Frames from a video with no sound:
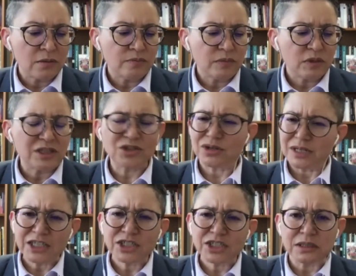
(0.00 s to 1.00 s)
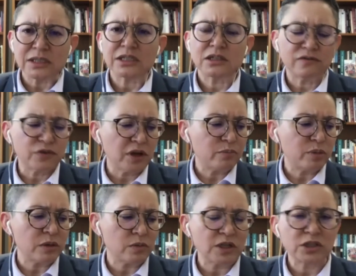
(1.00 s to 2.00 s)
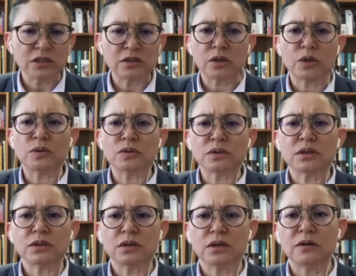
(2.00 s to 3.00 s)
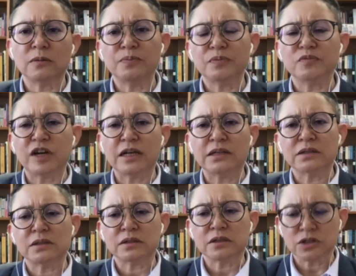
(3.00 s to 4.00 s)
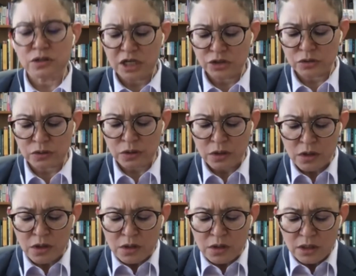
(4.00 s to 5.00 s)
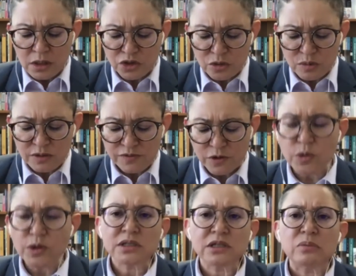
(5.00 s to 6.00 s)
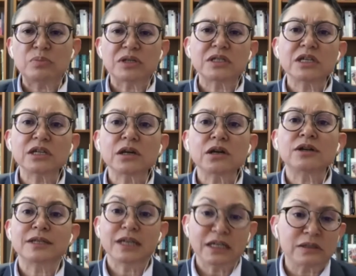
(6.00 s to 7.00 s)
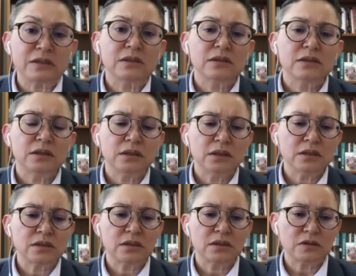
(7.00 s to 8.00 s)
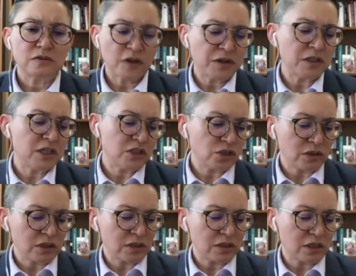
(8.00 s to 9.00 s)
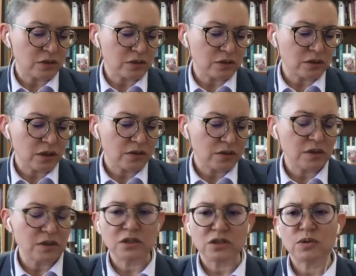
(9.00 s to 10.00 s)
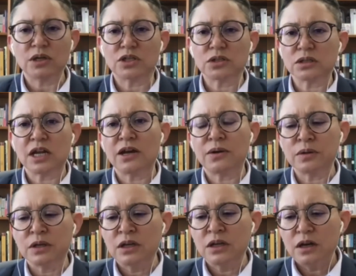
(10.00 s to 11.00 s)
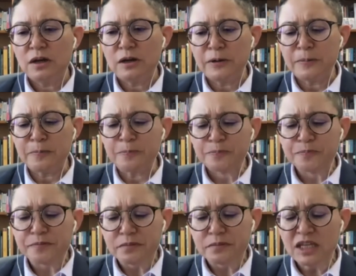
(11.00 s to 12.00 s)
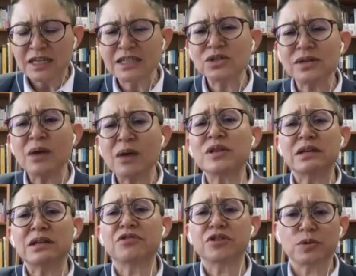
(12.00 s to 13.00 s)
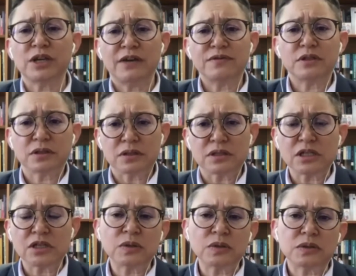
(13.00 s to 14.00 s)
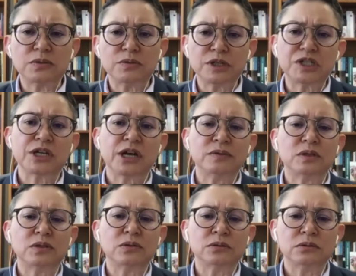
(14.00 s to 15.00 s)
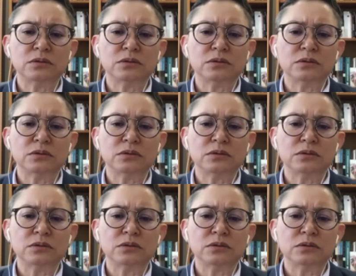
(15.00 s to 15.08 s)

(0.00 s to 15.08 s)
internationally. If you have been watching the news, violence is international. In terms of queers in particular, yes, it is very dangerous under this situation now. And so now more than ever, we have to continue to reach out to